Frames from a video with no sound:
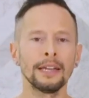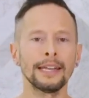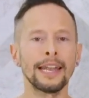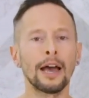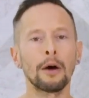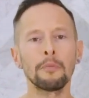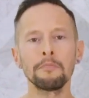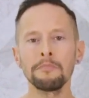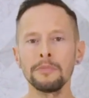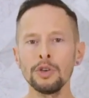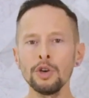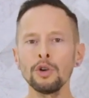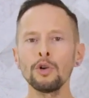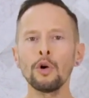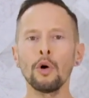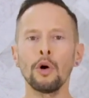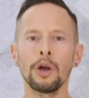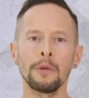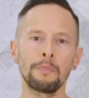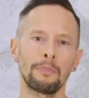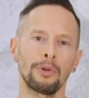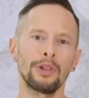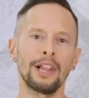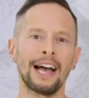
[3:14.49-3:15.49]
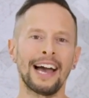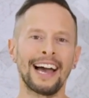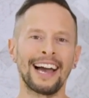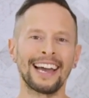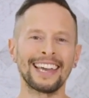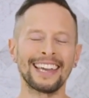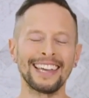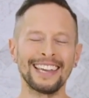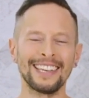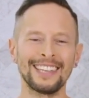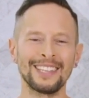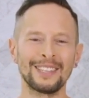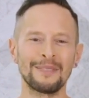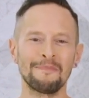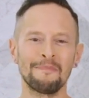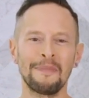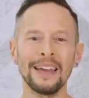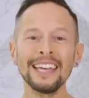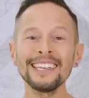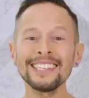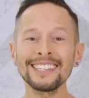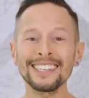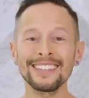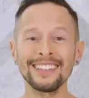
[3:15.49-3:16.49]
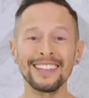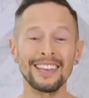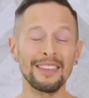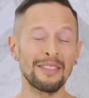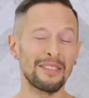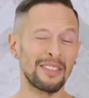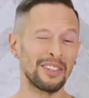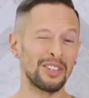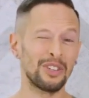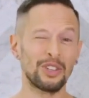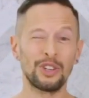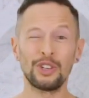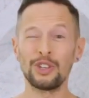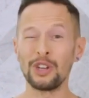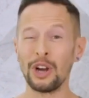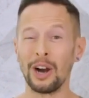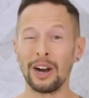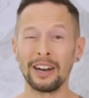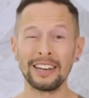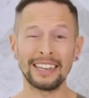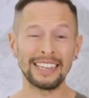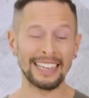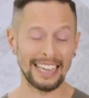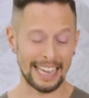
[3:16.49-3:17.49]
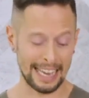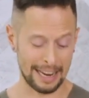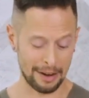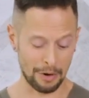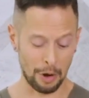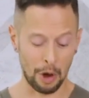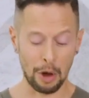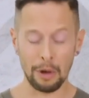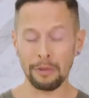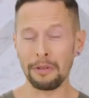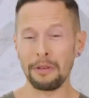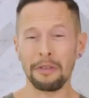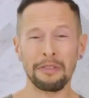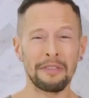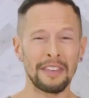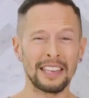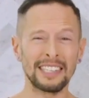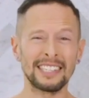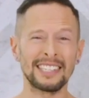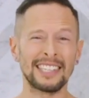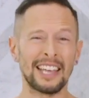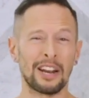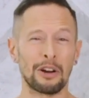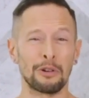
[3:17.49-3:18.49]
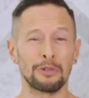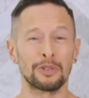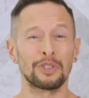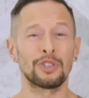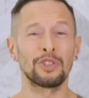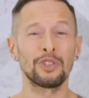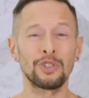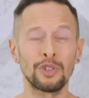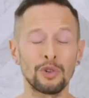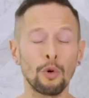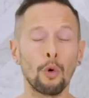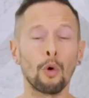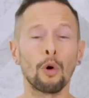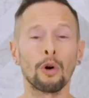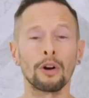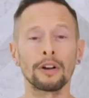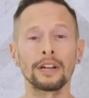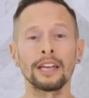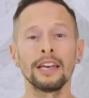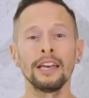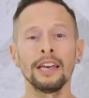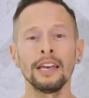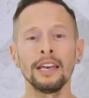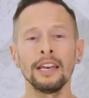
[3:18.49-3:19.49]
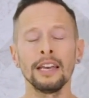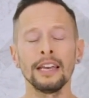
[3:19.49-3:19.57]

Now, mucoid plaque is basically the junk and all the things that are stored